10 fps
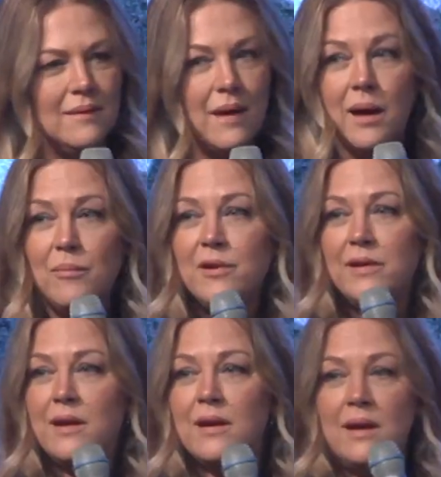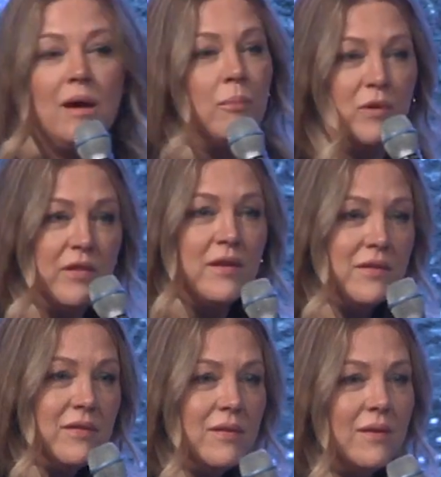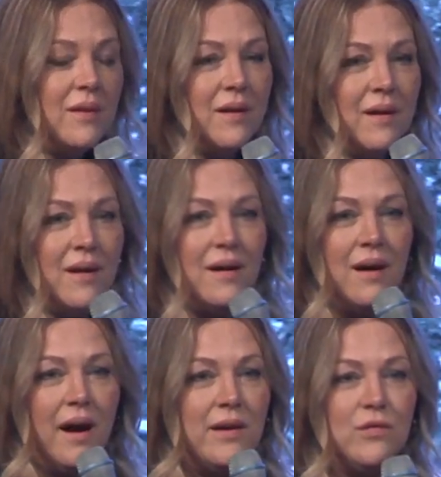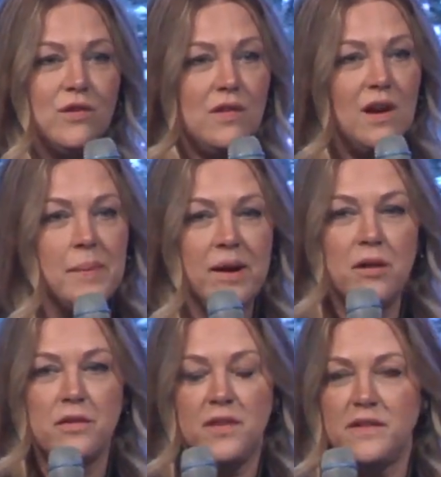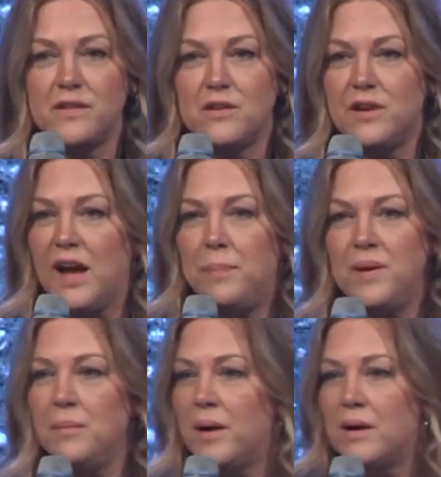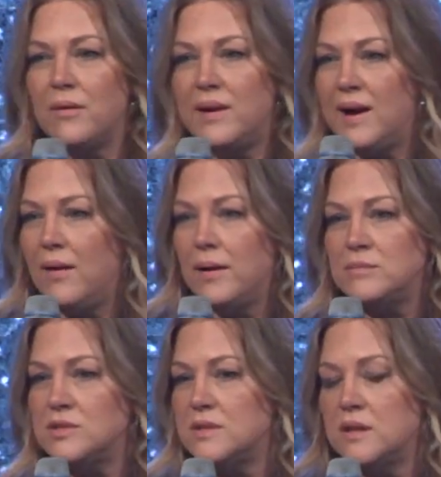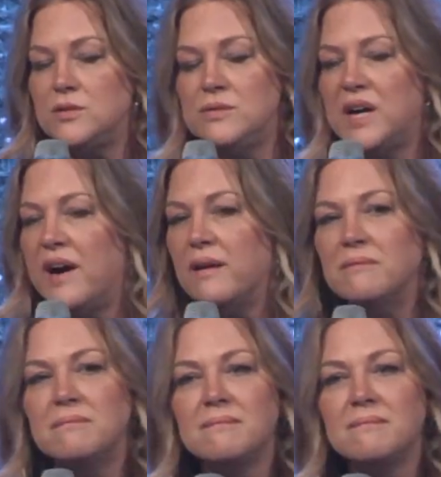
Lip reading: I'm really getting help with this. I used to think about all the things that could happen tomorrow, and now I'm just like too tired.